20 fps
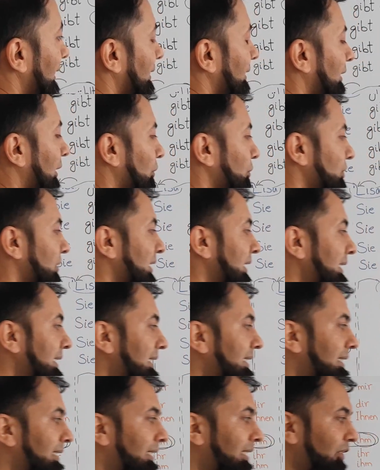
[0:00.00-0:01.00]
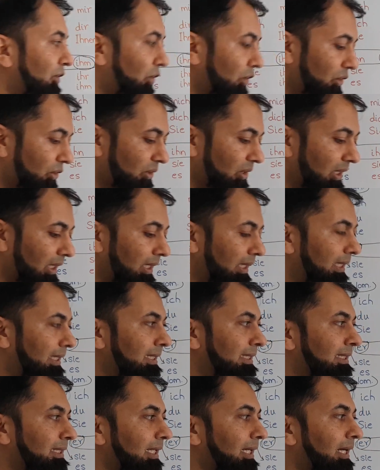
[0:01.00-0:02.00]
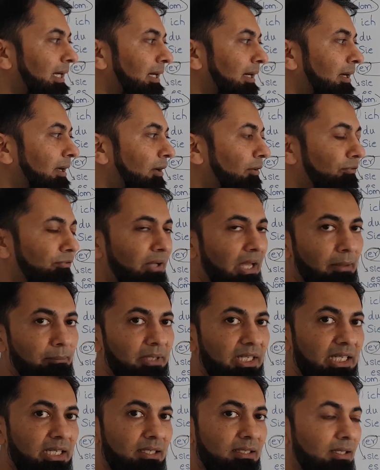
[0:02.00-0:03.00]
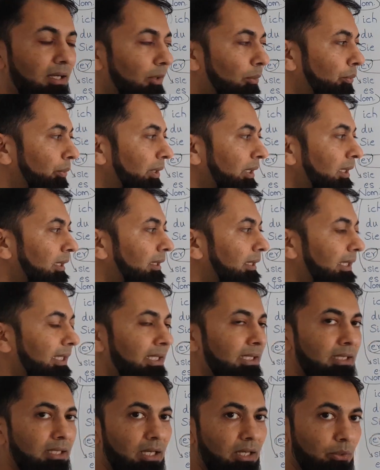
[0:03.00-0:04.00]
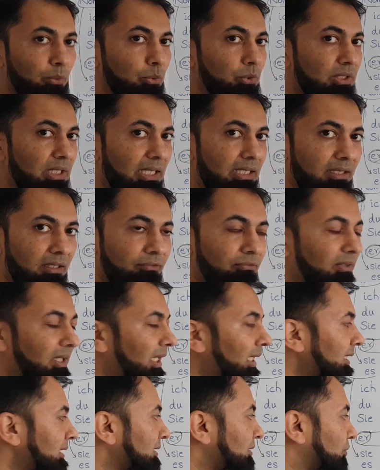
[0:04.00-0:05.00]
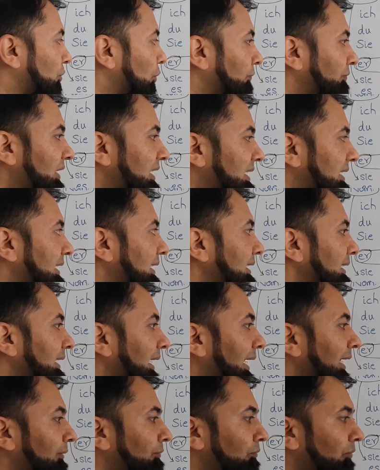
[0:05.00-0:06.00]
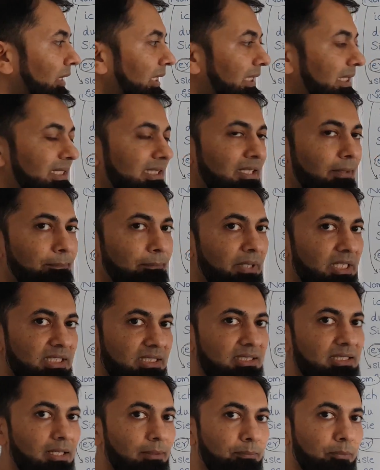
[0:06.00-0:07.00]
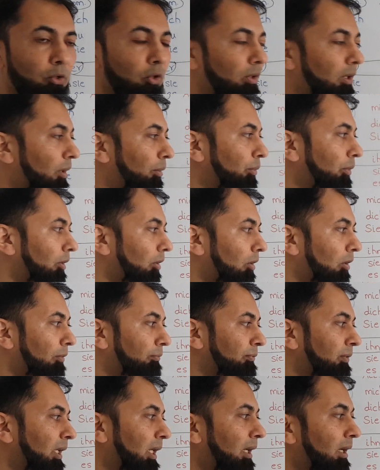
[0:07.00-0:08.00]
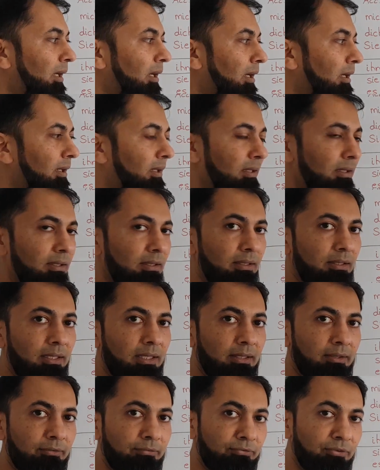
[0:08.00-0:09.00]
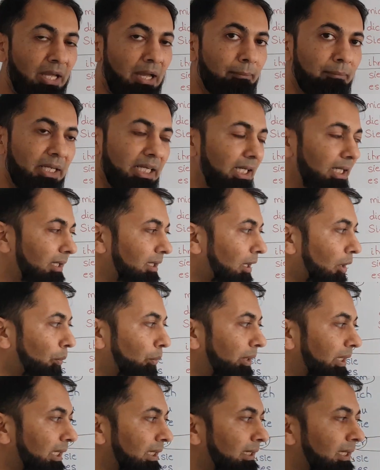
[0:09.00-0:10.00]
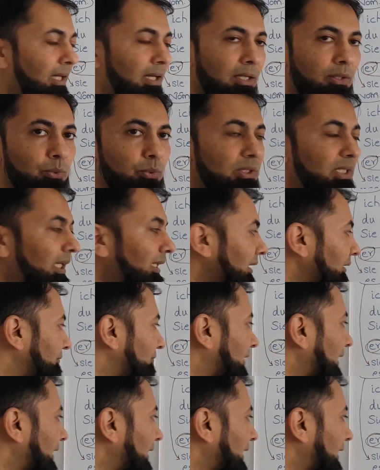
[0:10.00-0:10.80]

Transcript: Now since Geschichte is a feminine noun in accusative case, so we see that what is the personal pronoun of feminine noun in the accusative